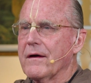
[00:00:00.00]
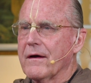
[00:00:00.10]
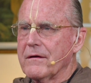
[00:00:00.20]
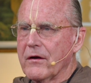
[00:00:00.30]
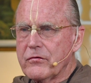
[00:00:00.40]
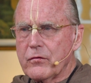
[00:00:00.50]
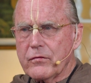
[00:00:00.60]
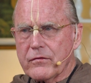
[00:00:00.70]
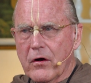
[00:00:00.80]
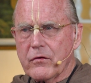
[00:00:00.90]
unless you
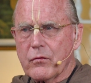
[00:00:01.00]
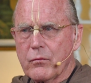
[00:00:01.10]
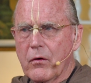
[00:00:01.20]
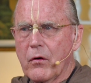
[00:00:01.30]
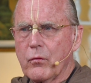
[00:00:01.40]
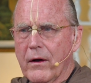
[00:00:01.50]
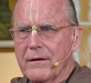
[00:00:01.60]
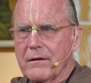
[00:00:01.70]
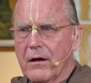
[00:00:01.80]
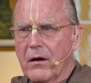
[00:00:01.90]
start to row
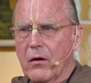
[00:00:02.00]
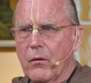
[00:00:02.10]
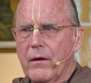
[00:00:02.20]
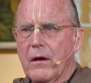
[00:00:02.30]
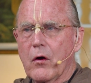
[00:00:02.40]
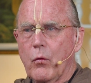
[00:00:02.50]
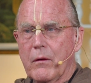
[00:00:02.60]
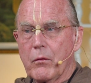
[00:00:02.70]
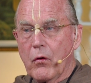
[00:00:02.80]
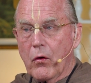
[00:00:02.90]
right now, we
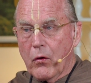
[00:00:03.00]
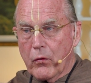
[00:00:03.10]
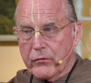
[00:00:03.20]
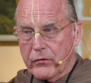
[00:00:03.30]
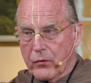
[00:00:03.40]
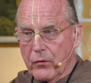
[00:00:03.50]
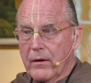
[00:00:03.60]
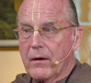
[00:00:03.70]
will hold you